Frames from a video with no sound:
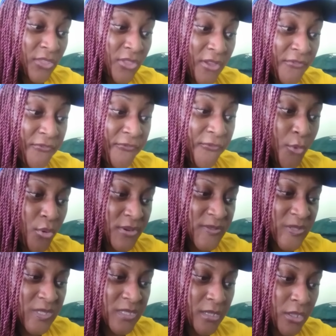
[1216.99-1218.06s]
They
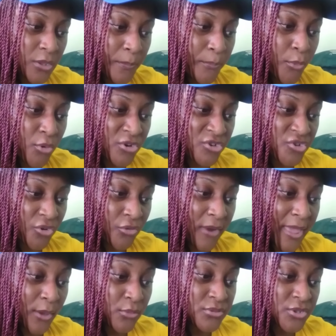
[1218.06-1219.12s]
forced the poor to
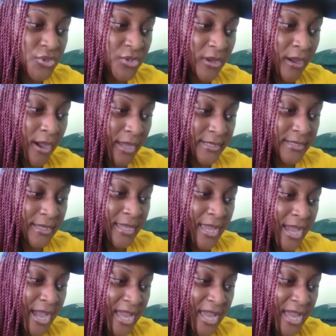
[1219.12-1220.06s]
cry out to God,